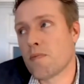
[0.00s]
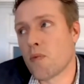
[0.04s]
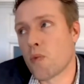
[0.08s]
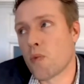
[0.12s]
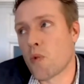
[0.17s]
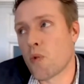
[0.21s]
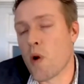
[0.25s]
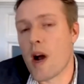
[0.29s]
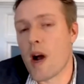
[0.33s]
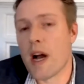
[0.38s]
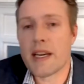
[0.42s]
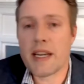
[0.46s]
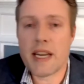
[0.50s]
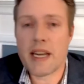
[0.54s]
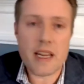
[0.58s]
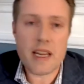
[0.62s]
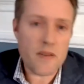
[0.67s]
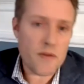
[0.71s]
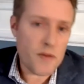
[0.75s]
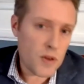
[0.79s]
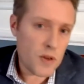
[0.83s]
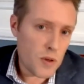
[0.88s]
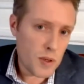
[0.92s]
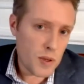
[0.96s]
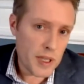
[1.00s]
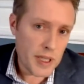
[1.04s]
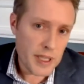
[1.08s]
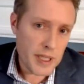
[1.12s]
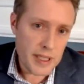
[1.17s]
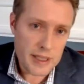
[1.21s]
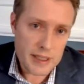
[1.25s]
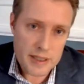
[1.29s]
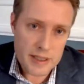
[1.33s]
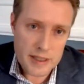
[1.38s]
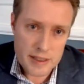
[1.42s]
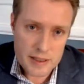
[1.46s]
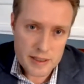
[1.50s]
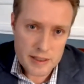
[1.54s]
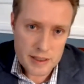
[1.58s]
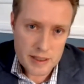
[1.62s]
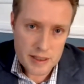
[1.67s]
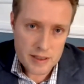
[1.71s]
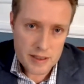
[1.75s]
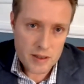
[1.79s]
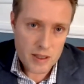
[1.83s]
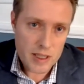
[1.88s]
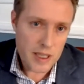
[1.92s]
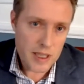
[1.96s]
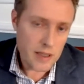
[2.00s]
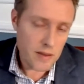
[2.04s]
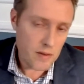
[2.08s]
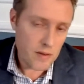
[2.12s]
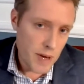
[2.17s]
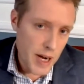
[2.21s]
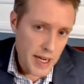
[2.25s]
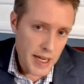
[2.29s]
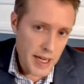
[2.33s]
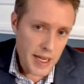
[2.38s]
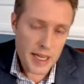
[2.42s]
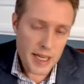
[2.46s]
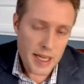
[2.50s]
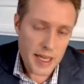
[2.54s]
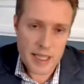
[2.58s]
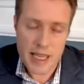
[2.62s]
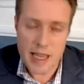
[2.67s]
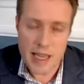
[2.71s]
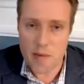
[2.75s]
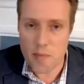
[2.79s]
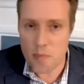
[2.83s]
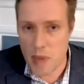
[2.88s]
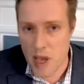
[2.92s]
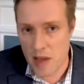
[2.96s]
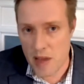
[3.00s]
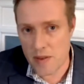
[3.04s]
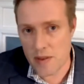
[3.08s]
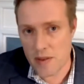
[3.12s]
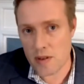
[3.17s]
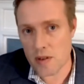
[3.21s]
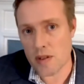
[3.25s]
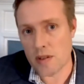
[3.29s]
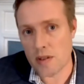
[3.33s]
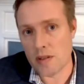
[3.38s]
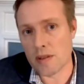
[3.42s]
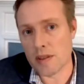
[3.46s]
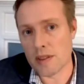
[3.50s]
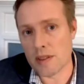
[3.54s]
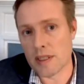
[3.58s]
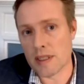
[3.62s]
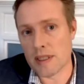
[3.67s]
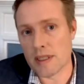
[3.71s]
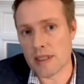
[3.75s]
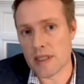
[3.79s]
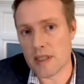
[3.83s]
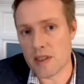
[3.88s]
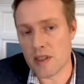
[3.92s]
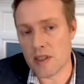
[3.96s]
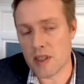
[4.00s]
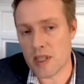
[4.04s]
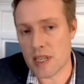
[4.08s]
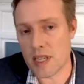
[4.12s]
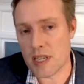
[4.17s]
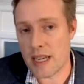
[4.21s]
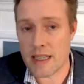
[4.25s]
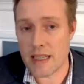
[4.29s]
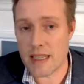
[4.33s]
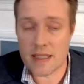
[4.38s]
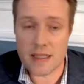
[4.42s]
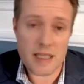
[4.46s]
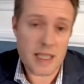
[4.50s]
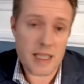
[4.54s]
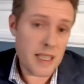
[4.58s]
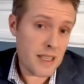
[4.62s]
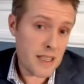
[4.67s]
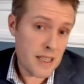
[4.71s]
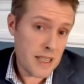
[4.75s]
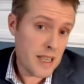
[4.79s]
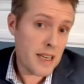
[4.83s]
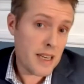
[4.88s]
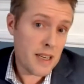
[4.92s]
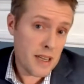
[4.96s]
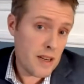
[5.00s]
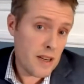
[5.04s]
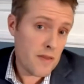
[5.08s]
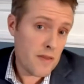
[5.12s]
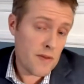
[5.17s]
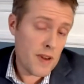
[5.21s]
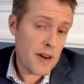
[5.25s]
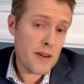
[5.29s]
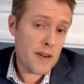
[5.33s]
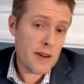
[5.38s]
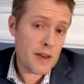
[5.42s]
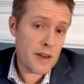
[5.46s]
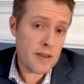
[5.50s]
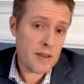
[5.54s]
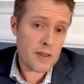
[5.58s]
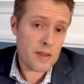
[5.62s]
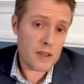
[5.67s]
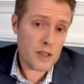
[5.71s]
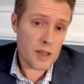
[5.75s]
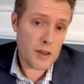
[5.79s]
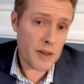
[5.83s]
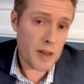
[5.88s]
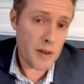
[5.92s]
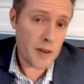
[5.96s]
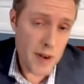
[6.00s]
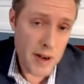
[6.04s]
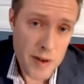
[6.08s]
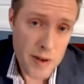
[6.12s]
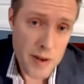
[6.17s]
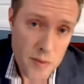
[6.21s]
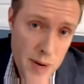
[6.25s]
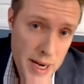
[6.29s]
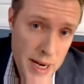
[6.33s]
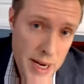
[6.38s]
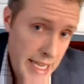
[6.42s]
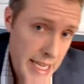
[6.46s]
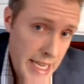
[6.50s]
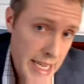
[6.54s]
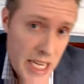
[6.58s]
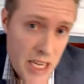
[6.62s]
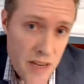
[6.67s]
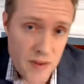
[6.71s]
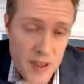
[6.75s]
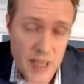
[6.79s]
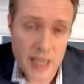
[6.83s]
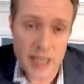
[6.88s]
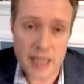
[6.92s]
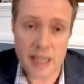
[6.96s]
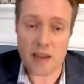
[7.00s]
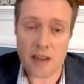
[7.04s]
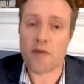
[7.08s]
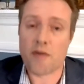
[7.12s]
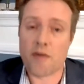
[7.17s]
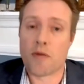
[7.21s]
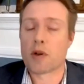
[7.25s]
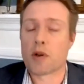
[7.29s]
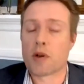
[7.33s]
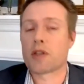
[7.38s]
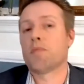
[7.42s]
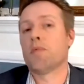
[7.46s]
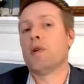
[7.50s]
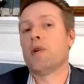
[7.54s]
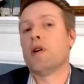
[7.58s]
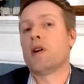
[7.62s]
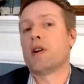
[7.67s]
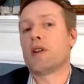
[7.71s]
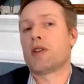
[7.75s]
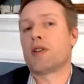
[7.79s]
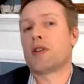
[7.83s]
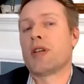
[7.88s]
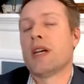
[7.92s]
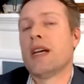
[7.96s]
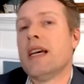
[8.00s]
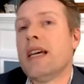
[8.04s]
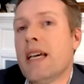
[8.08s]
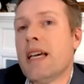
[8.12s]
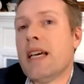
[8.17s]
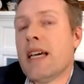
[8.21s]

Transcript: rendezvousing at Redding and then Bethel and decided in, in a very during a very rainy evening in a forced march,